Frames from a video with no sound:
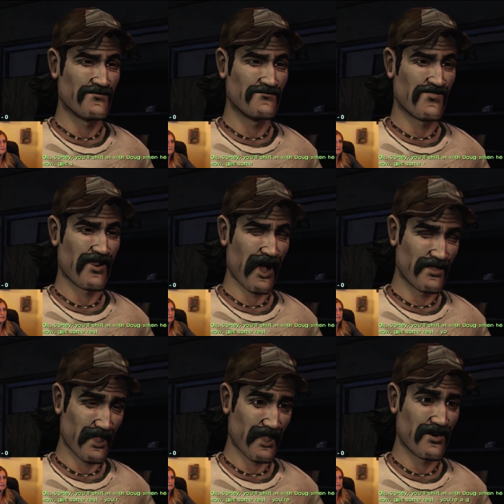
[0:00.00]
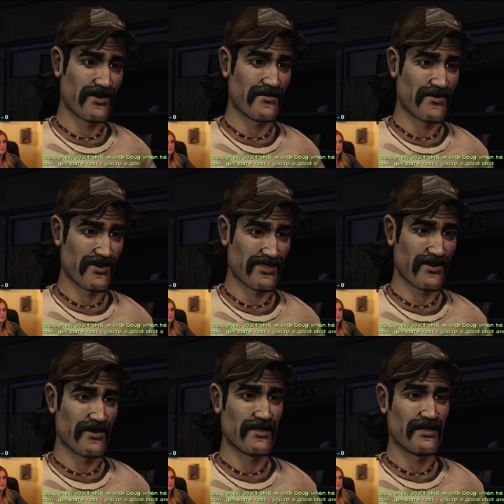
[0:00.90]
it. For now, get some
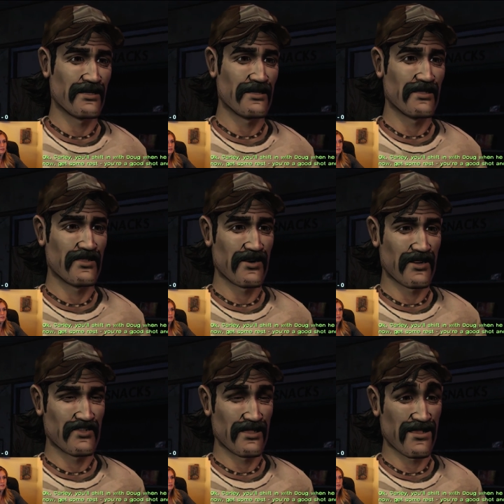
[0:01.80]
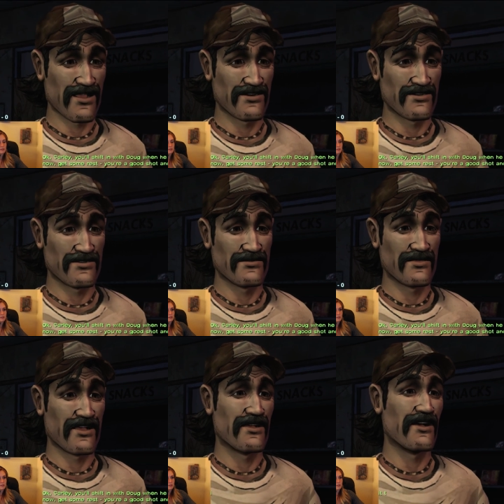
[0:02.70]
rest. You're a good shot,
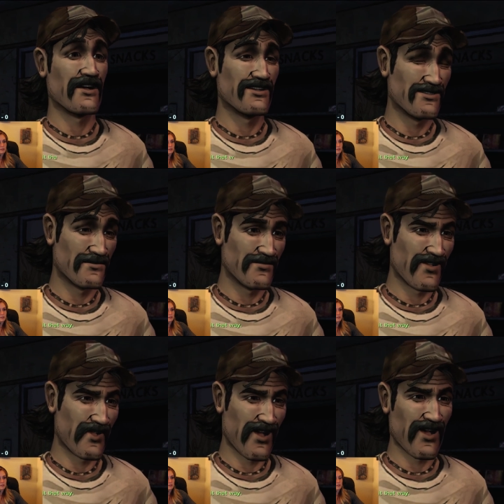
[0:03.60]
and I'd like to keep it that